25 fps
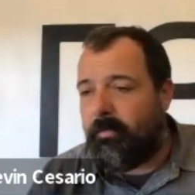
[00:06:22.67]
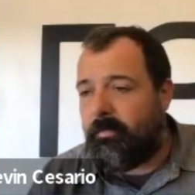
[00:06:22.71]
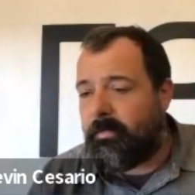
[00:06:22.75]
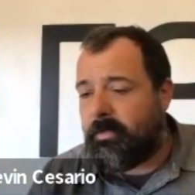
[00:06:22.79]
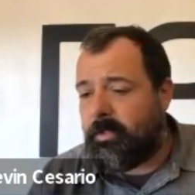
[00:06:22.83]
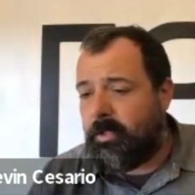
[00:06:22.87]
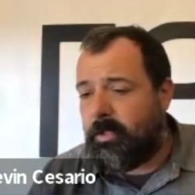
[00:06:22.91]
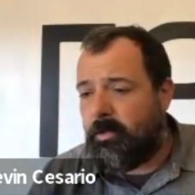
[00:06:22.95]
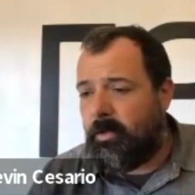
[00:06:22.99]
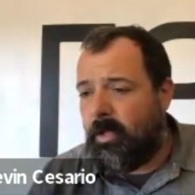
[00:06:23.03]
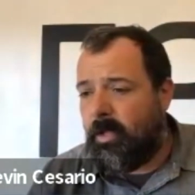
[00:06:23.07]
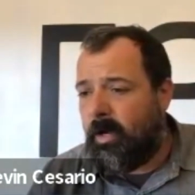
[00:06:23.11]
for
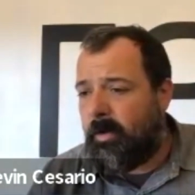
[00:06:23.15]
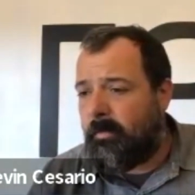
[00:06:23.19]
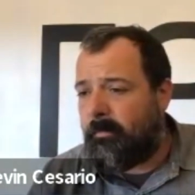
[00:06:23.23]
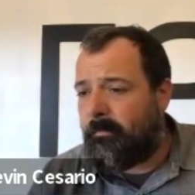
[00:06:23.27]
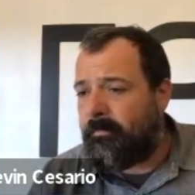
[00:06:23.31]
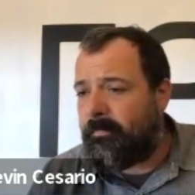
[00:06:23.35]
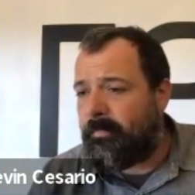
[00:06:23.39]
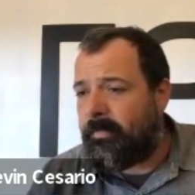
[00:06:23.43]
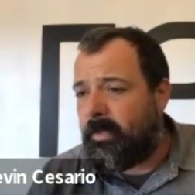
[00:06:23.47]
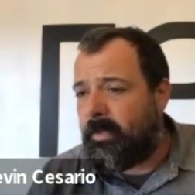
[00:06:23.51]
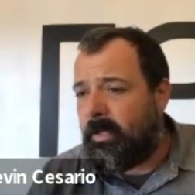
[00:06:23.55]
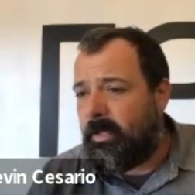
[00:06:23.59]
too
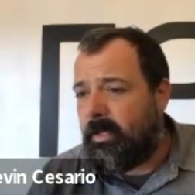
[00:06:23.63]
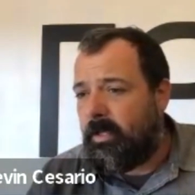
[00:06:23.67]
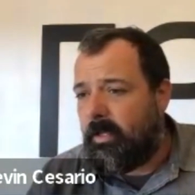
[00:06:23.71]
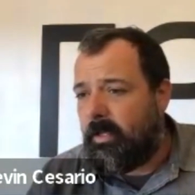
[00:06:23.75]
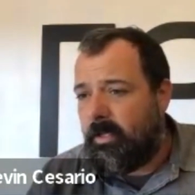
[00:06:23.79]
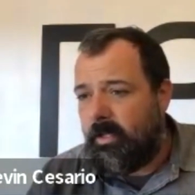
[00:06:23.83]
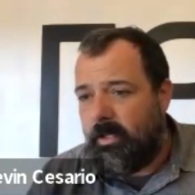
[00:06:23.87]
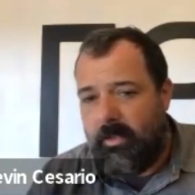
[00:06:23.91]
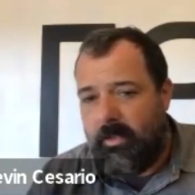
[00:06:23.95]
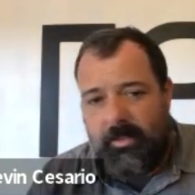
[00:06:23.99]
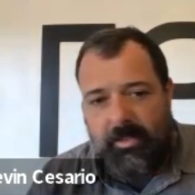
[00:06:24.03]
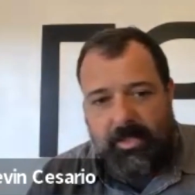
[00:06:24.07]
long,
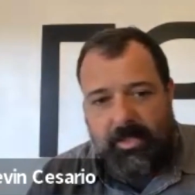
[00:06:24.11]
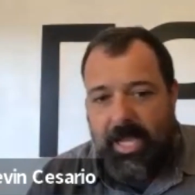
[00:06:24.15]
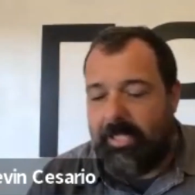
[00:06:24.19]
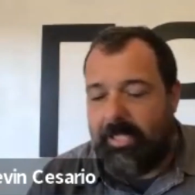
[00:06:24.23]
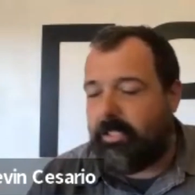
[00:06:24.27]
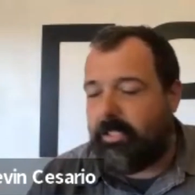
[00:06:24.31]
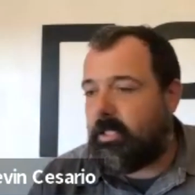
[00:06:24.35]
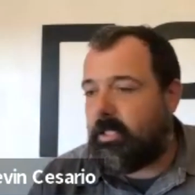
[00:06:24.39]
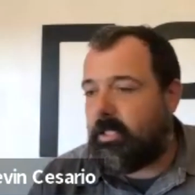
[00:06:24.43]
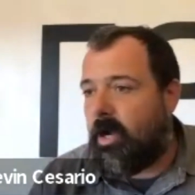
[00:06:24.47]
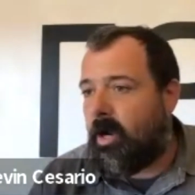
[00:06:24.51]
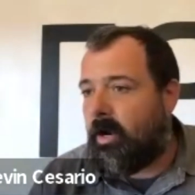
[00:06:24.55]

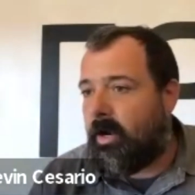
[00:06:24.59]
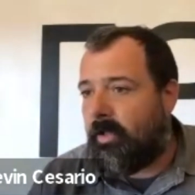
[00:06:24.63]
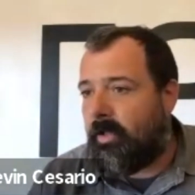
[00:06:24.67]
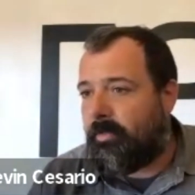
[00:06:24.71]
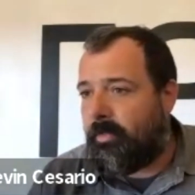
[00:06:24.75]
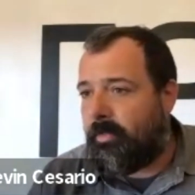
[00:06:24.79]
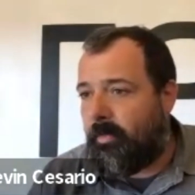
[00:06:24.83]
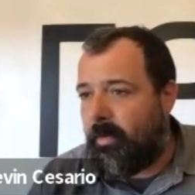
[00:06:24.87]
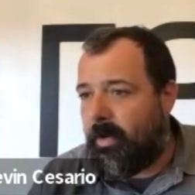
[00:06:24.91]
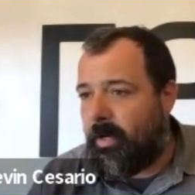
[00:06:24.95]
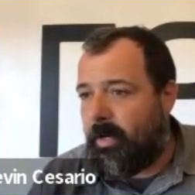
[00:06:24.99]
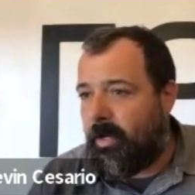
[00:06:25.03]
that's gone out
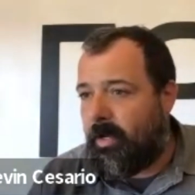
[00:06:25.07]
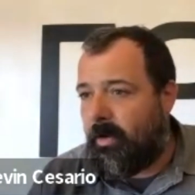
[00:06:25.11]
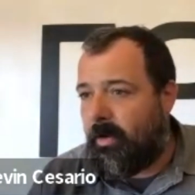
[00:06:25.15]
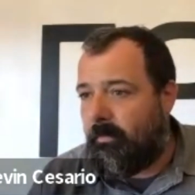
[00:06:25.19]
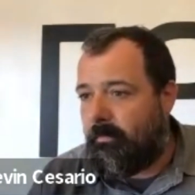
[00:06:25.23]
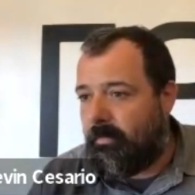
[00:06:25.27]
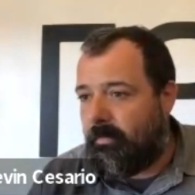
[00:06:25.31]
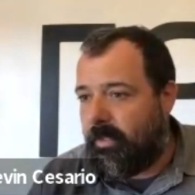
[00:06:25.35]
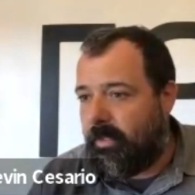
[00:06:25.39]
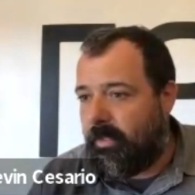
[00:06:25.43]
the window.